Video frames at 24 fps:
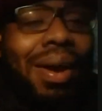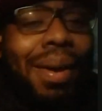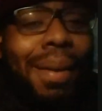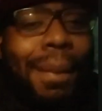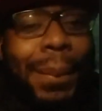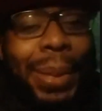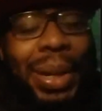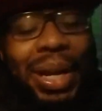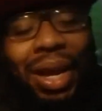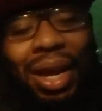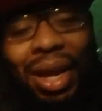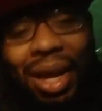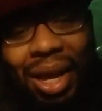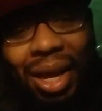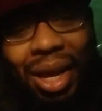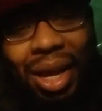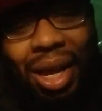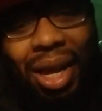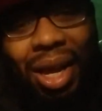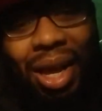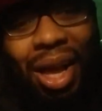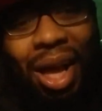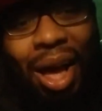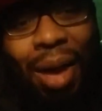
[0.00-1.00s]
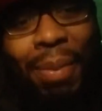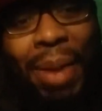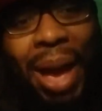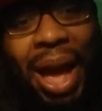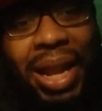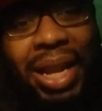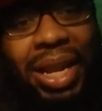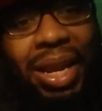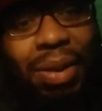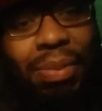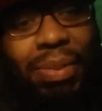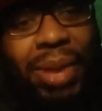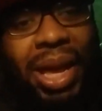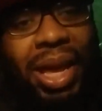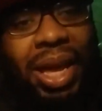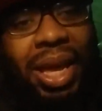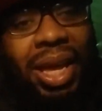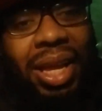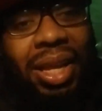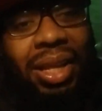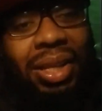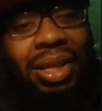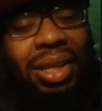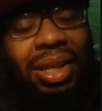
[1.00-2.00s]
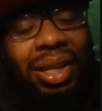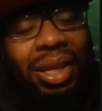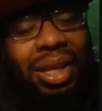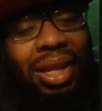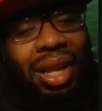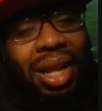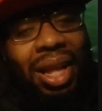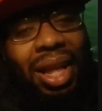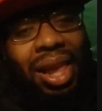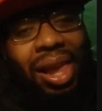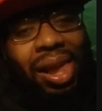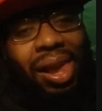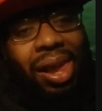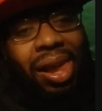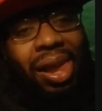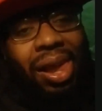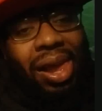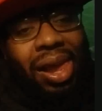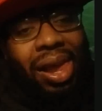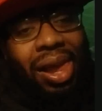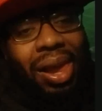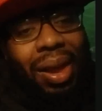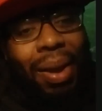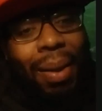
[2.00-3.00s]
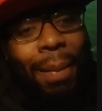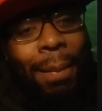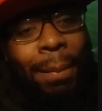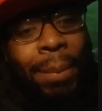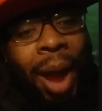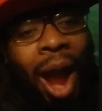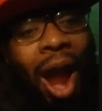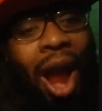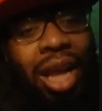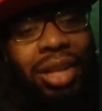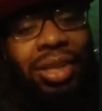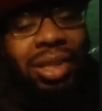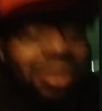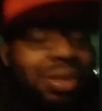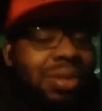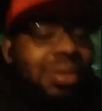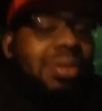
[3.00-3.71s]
But uh, I'm out of here, man. Peace.